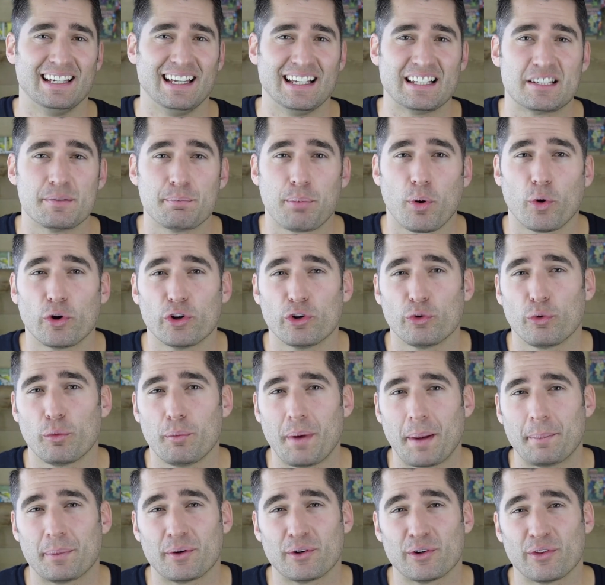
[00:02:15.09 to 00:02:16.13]
It's important to
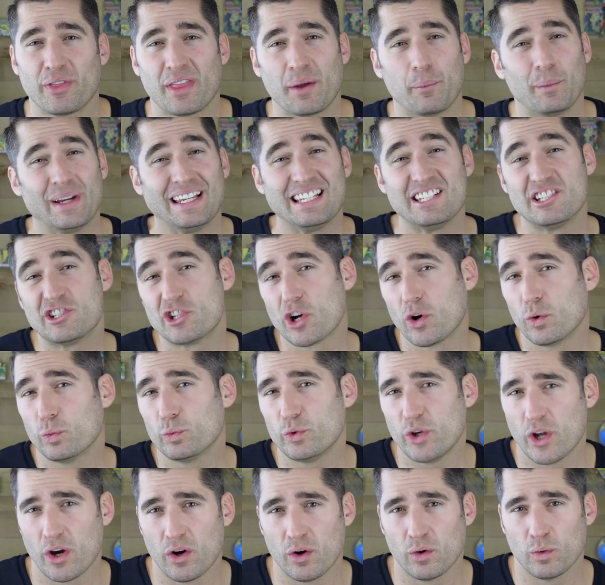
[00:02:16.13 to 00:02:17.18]
remember that we don't
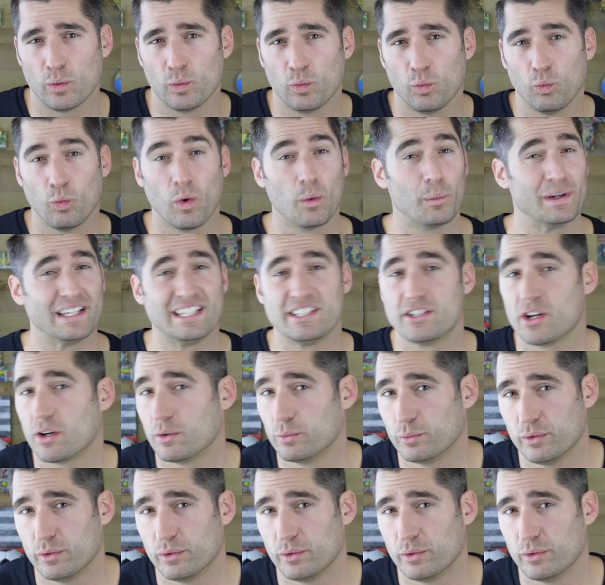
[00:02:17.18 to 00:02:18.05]
know what we don't